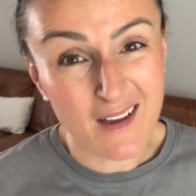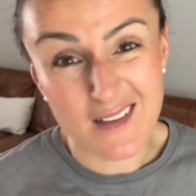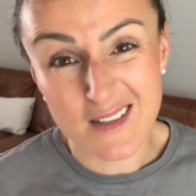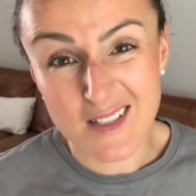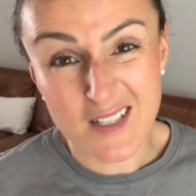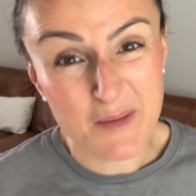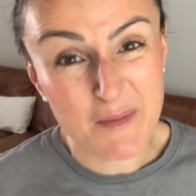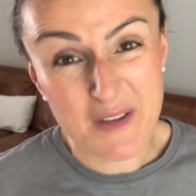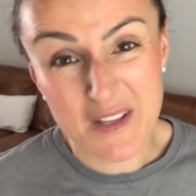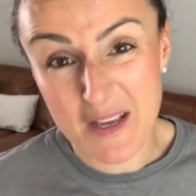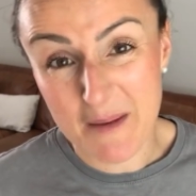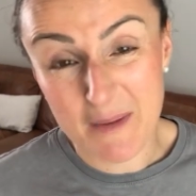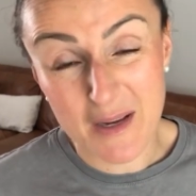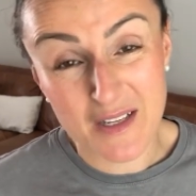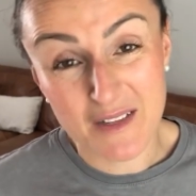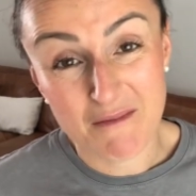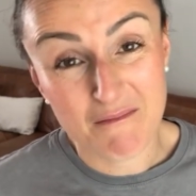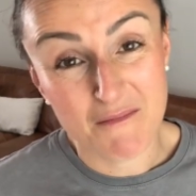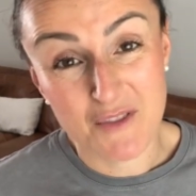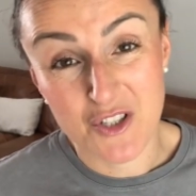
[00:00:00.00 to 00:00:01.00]
and some of them
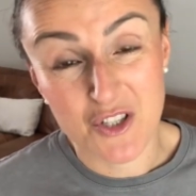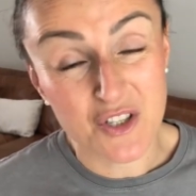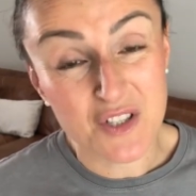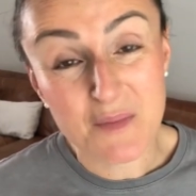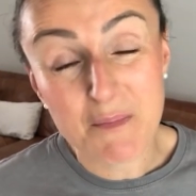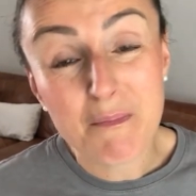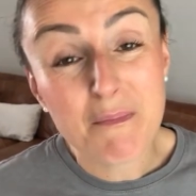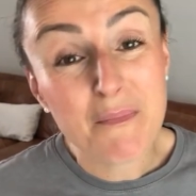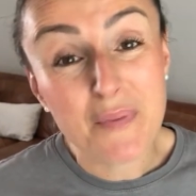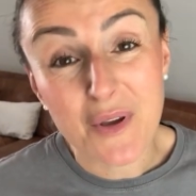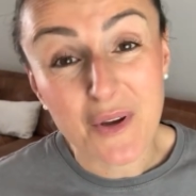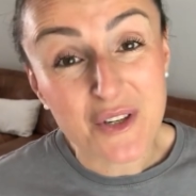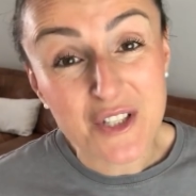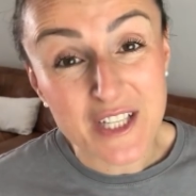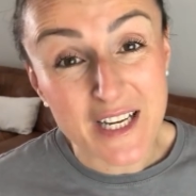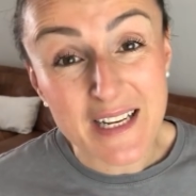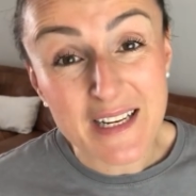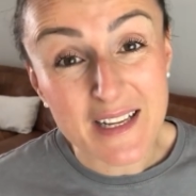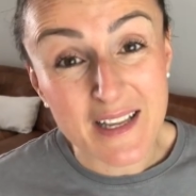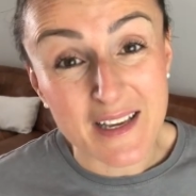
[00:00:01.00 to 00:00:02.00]
are just pure
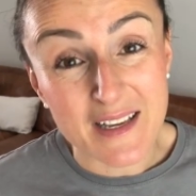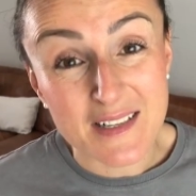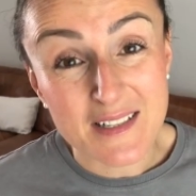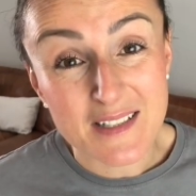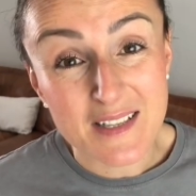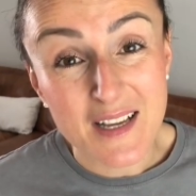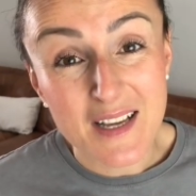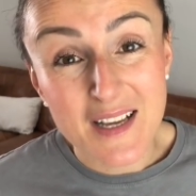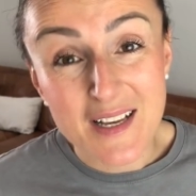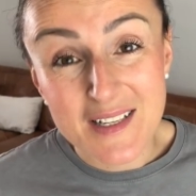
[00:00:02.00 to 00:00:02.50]
genius.